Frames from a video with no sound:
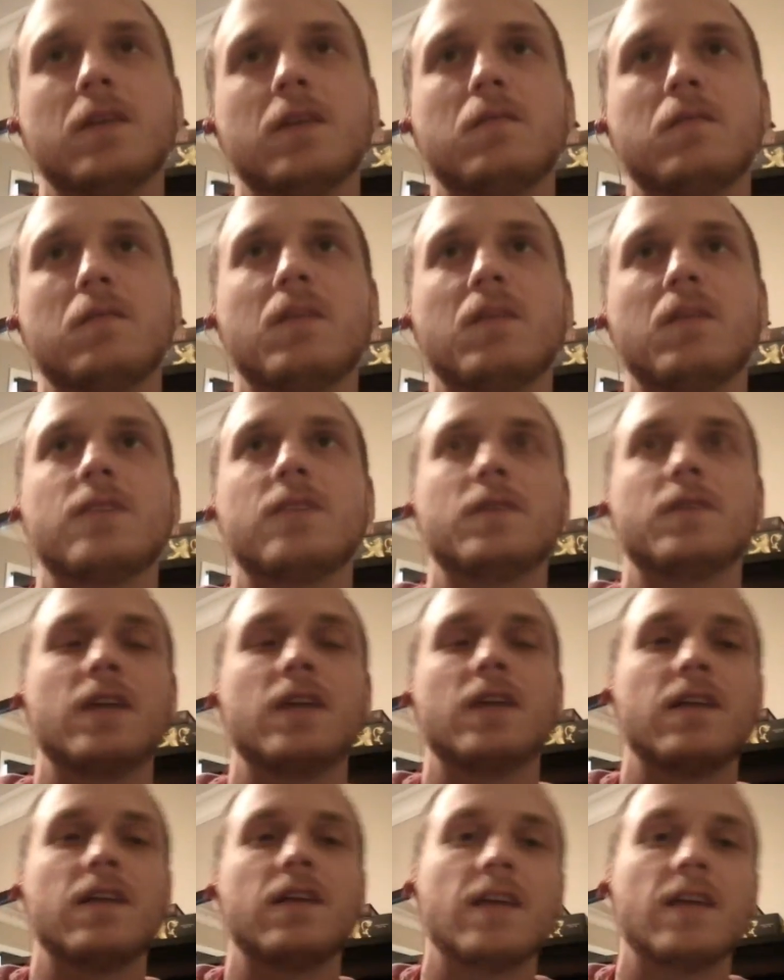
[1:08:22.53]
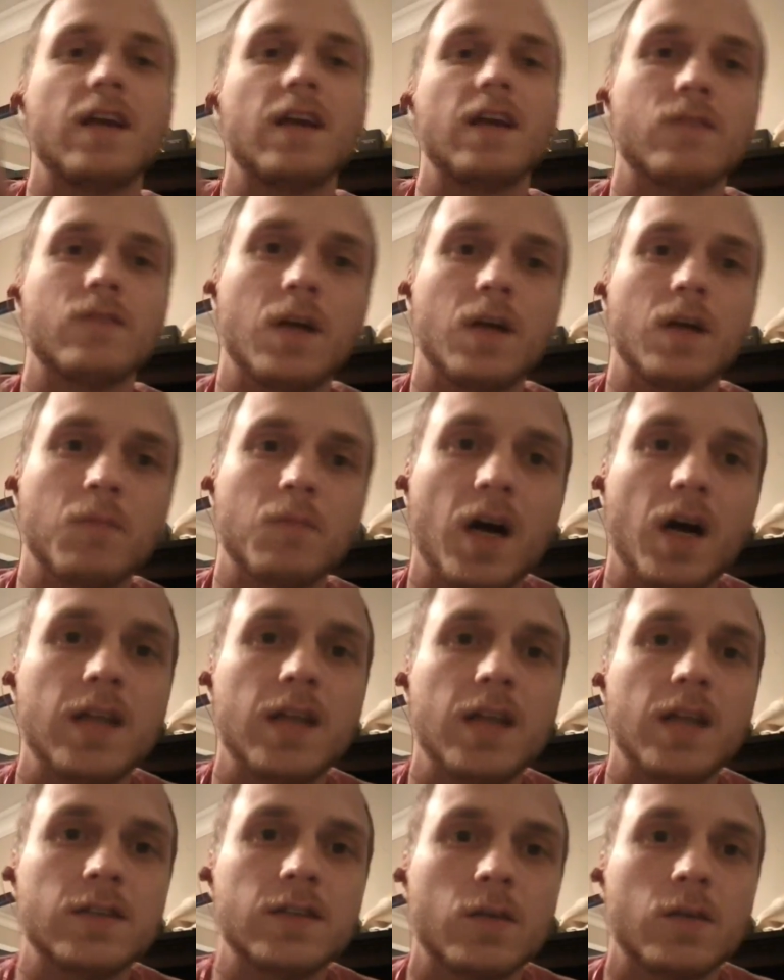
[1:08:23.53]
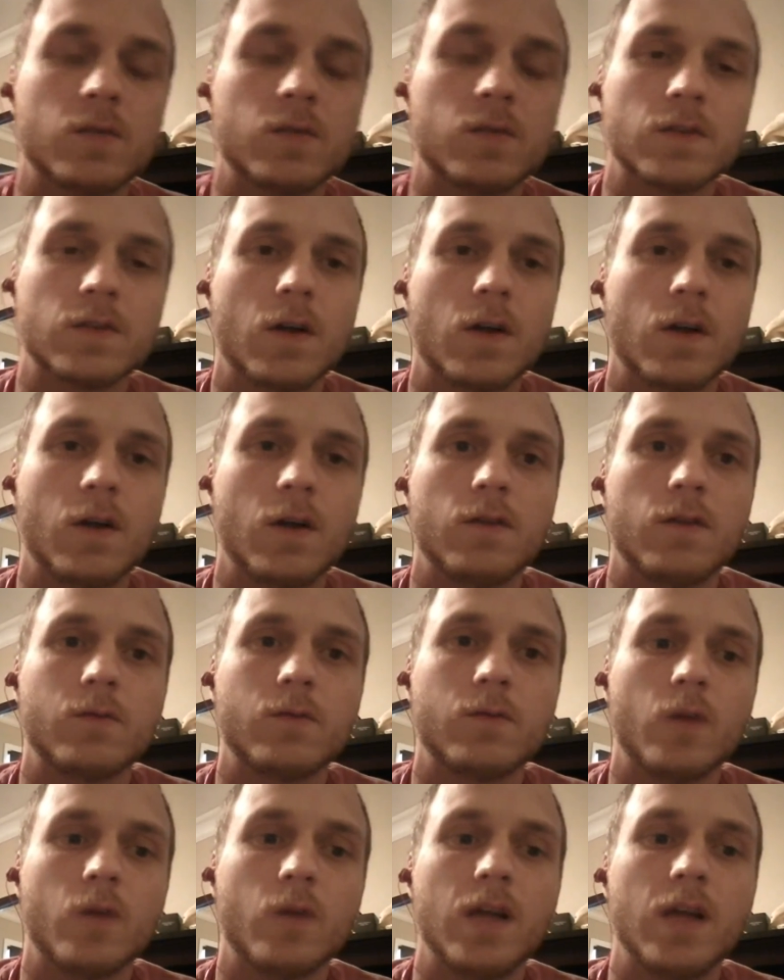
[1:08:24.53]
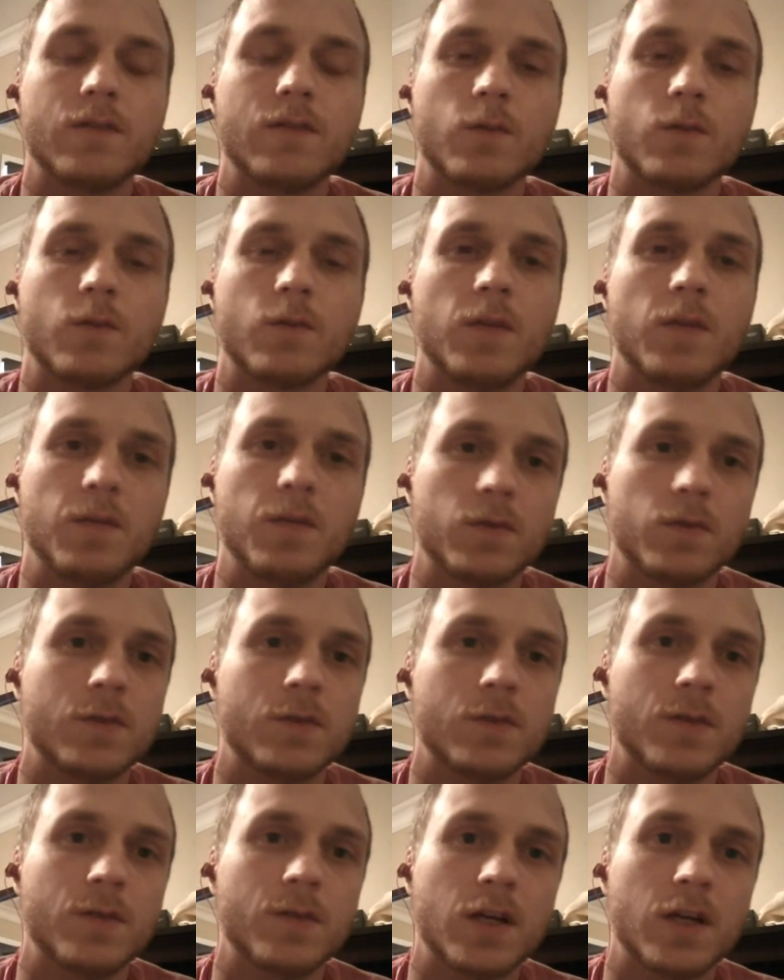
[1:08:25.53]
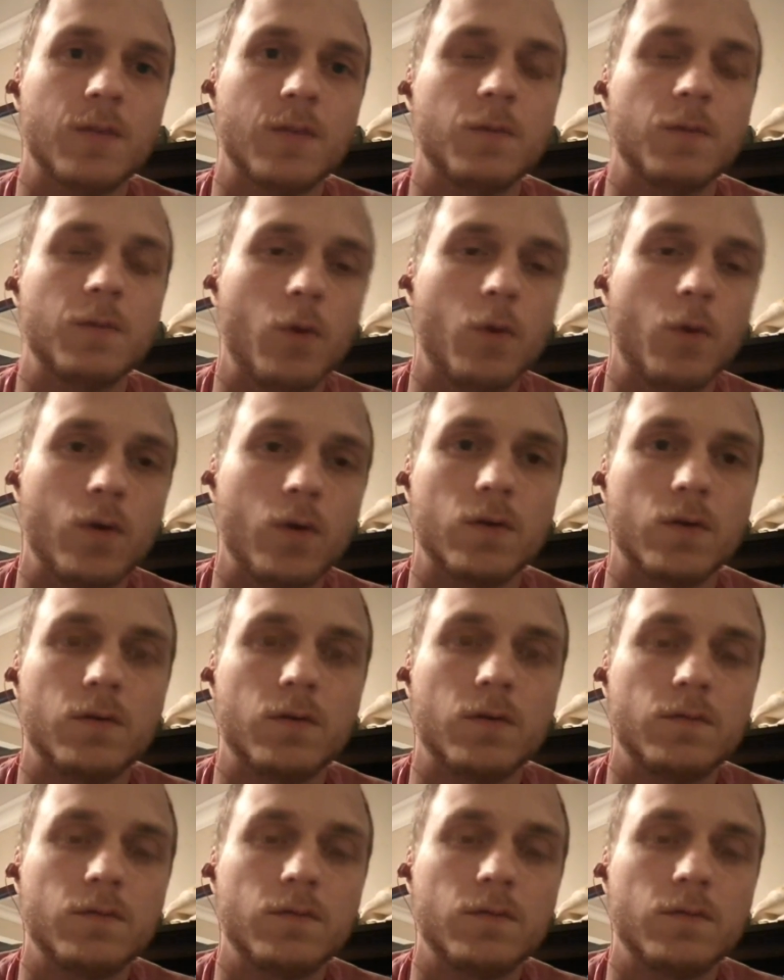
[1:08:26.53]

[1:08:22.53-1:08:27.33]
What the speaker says: makes me think they have like bodies on reserve waiting for people to become immortal.